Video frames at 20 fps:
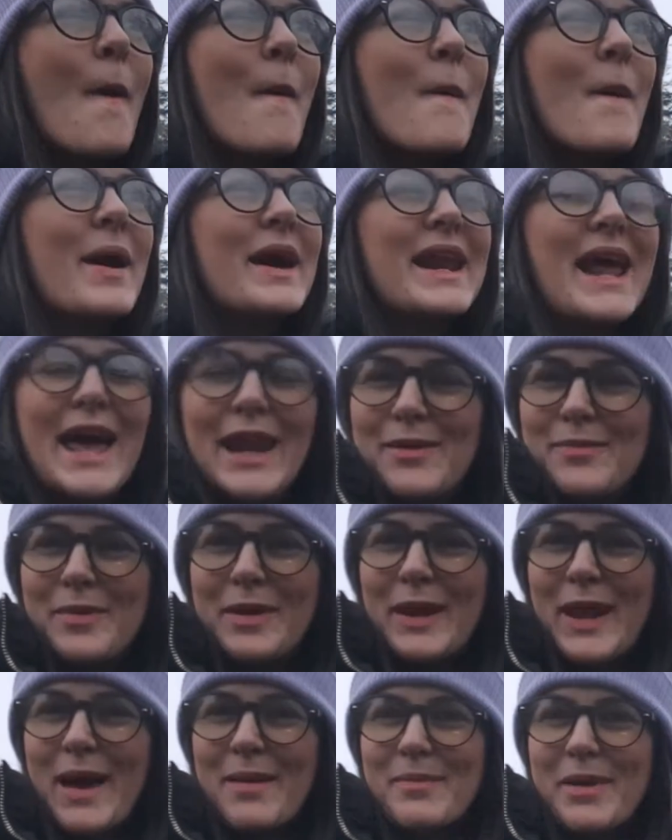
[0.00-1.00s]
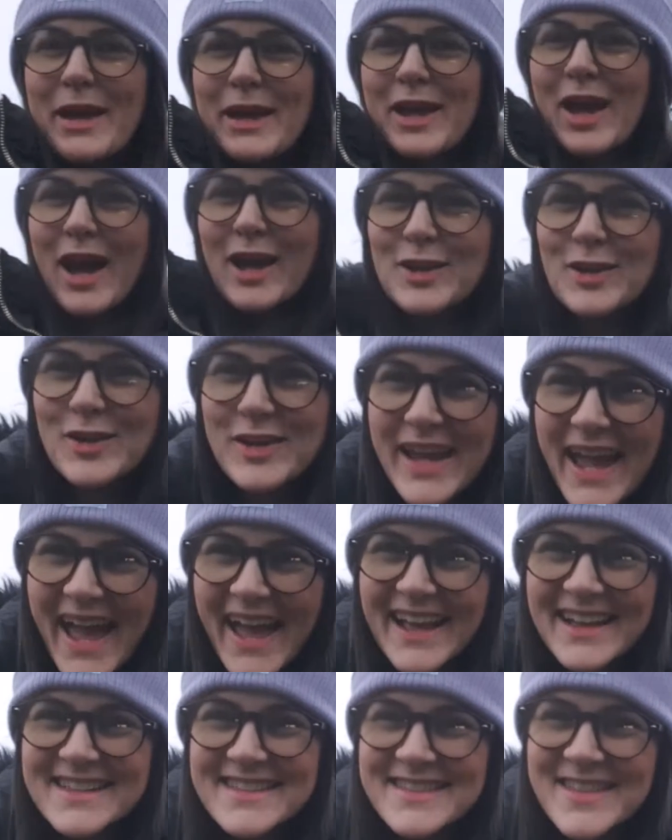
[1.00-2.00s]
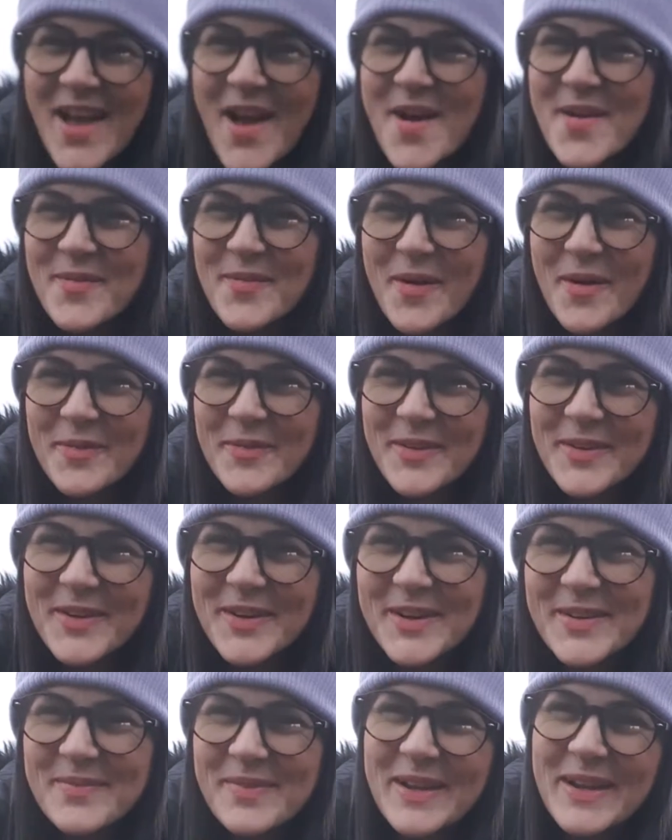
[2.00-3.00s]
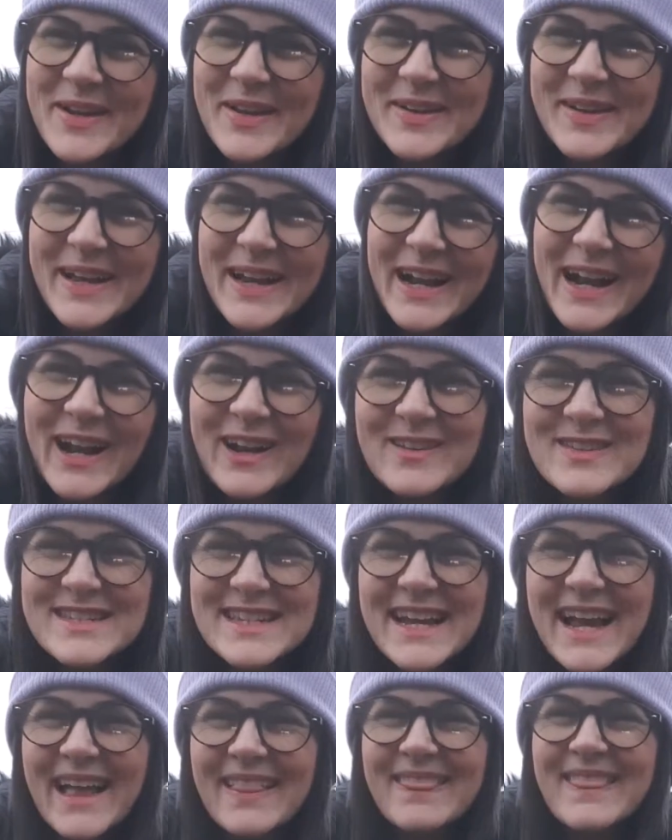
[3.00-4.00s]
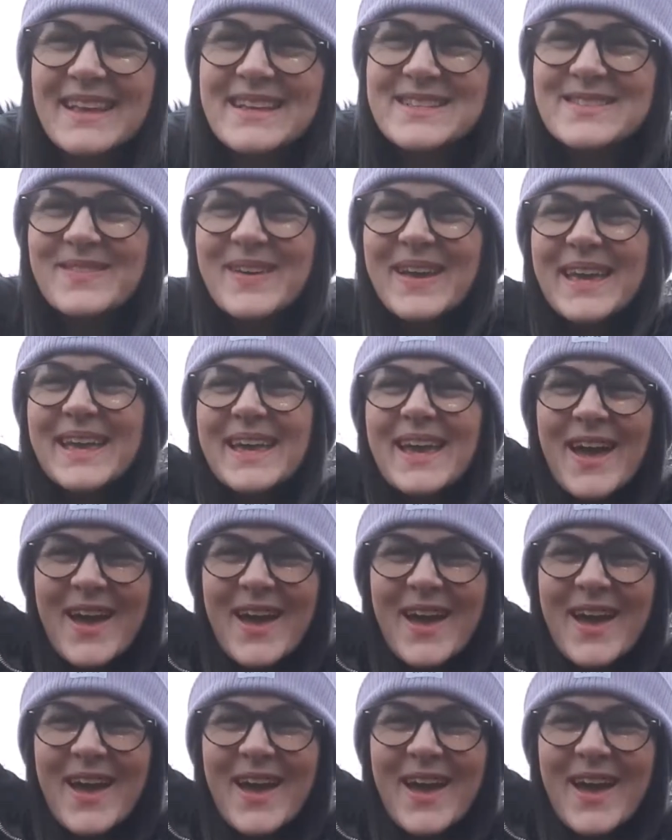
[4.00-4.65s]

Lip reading: What animal am I? Can you guess what we're going to be looking closely at this week?